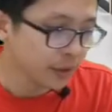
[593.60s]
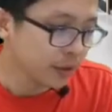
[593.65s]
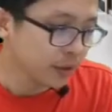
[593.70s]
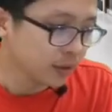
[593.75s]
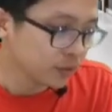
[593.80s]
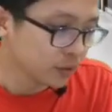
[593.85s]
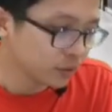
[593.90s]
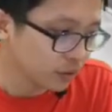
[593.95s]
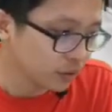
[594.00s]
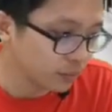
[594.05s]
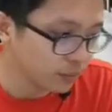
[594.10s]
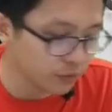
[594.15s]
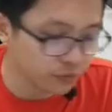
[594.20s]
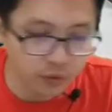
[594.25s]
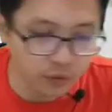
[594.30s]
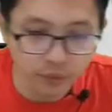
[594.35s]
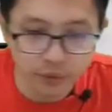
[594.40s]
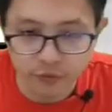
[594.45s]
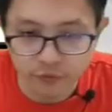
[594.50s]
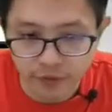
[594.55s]
So
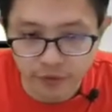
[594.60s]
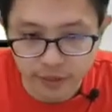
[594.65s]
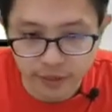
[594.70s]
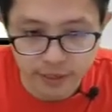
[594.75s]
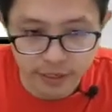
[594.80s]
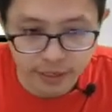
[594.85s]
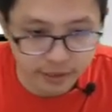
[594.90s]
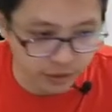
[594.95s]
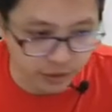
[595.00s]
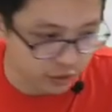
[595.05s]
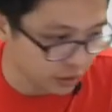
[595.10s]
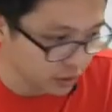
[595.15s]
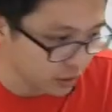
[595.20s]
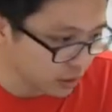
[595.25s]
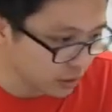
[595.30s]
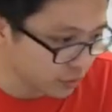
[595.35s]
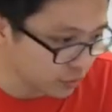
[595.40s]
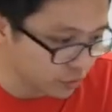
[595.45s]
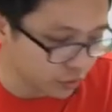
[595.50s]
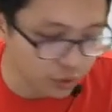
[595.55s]
before we find the
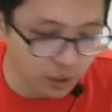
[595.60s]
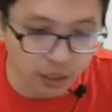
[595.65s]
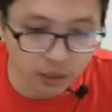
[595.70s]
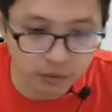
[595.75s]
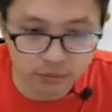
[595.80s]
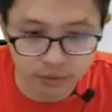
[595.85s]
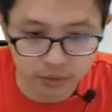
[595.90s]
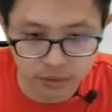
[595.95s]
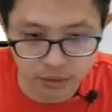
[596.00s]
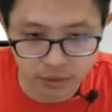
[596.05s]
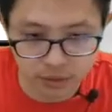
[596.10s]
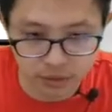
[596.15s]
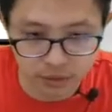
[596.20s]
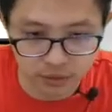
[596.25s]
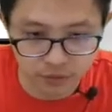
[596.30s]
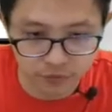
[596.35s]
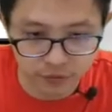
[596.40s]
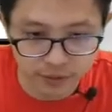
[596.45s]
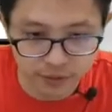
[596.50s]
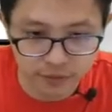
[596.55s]
direction, draw out
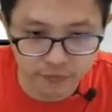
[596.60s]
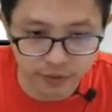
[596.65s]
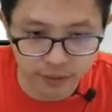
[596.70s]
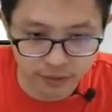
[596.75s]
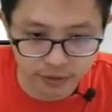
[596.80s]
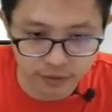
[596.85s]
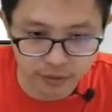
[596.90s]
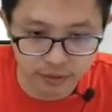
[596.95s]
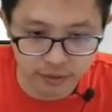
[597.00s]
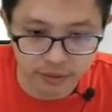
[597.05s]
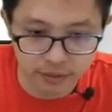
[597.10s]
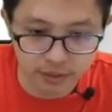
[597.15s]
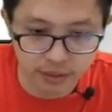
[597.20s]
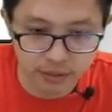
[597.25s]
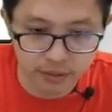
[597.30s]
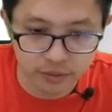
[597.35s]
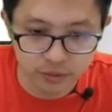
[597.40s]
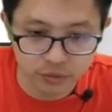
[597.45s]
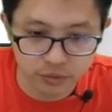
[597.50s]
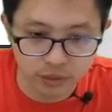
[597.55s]
the final vector.
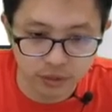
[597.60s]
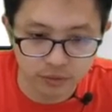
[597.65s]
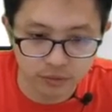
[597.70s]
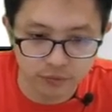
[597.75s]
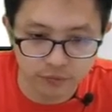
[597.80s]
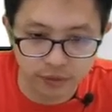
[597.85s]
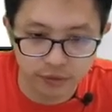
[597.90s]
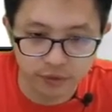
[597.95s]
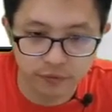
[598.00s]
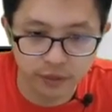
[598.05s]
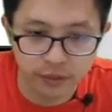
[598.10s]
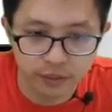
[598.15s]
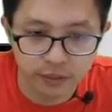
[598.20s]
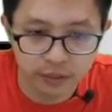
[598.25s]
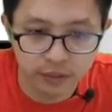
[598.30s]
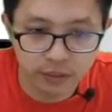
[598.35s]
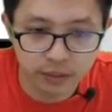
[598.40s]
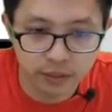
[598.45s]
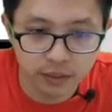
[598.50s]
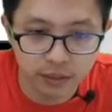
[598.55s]
Huh? Ah? Draw out the final
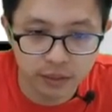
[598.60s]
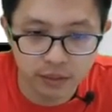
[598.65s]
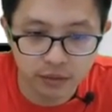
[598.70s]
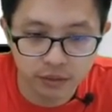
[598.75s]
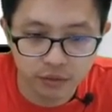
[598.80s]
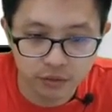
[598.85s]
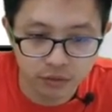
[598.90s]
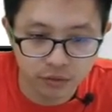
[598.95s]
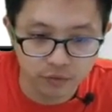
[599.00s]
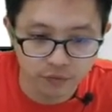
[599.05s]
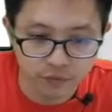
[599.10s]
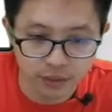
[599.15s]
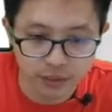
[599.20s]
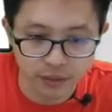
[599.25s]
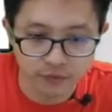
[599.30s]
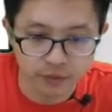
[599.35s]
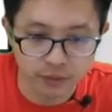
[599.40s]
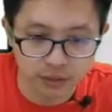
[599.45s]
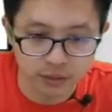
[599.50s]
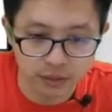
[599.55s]
vector. So the
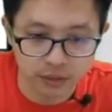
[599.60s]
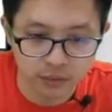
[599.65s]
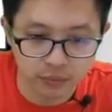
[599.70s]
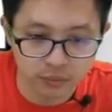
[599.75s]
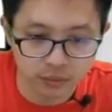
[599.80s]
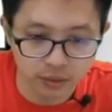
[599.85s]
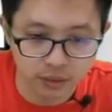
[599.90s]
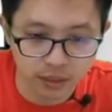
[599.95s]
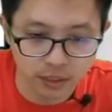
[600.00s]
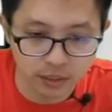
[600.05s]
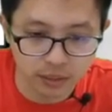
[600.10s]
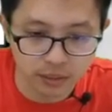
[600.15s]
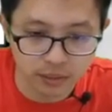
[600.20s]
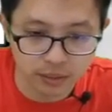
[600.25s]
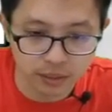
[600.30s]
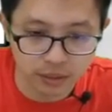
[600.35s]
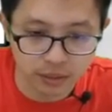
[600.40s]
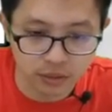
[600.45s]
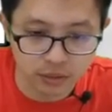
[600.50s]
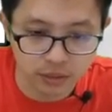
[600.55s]
final vector we get is
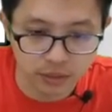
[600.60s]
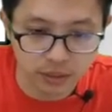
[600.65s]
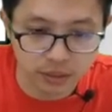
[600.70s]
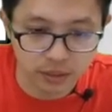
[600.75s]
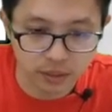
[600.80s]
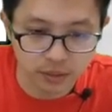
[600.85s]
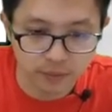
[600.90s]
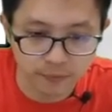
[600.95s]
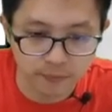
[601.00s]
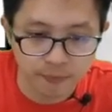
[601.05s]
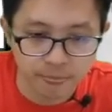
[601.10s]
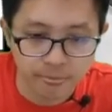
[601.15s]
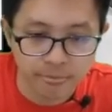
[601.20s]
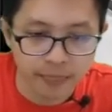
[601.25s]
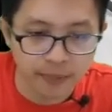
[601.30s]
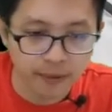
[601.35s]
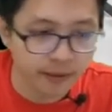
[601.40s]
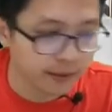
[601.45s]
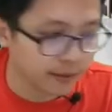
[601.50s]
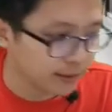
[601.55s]
actually
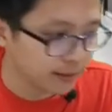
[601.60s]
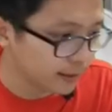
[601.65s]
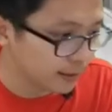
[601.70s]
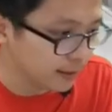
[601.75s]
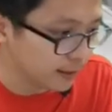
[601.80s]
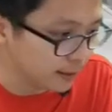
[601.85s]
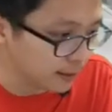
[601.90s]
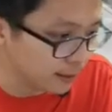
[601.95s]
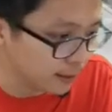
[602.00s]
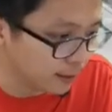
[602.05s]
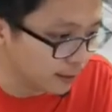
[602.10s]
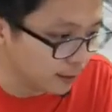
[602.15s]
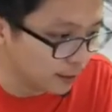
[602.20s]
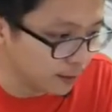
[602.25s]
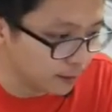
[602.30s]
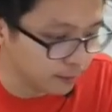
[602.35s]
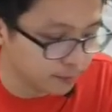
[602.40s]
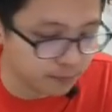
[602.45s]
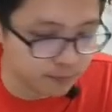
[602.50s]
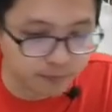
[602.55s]

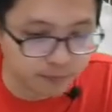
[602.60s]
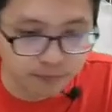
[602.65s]
um,